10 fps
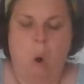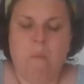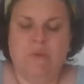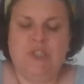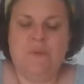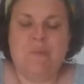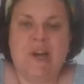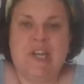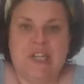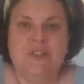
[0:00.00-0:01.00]
When you
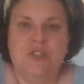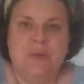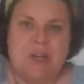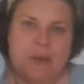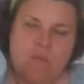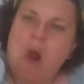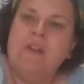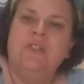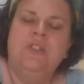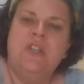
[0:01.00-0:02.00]
bite into it,
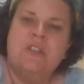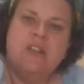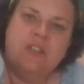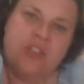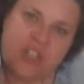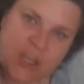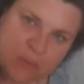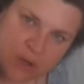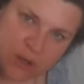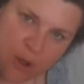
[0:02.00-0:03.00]
you can't see,
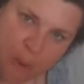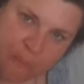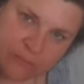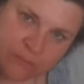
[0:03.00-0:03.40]
but look.